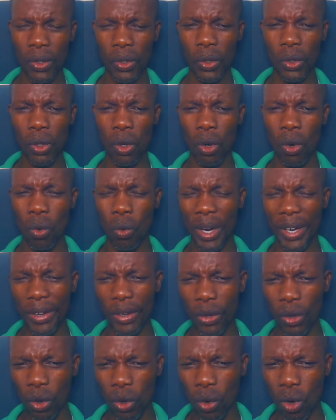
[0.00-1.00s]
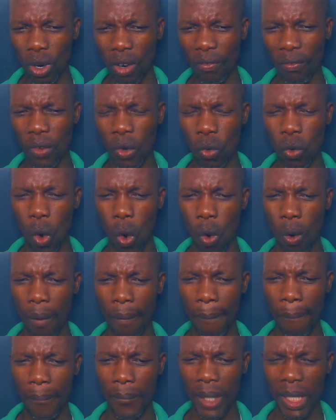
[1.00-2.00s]
So when you call for war,
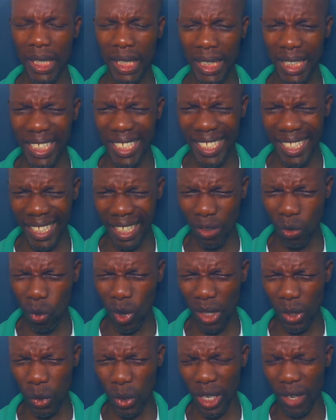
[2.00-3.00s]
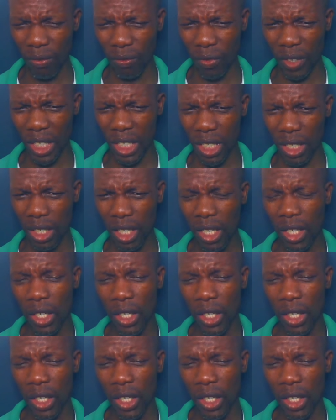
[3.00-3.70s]
is that what you envision?